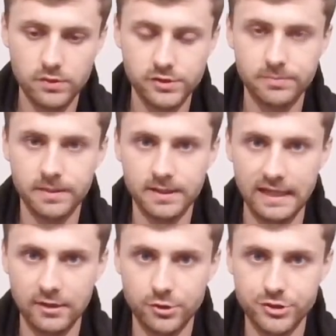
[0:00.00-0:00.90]
Should be an
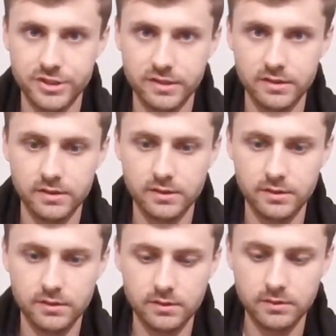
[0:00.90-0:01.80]
energy.
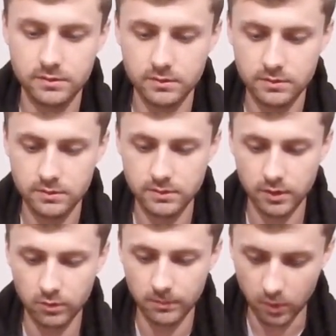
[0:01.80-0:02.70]

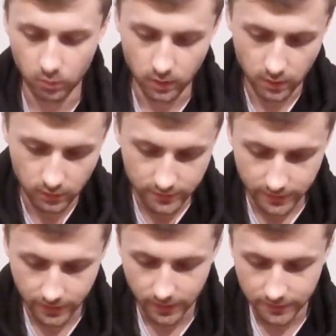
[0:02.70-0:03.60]
Nope. Oh, an
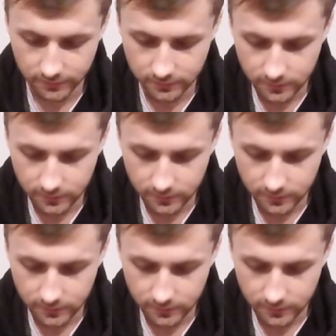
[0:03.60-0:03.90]
Arcanine.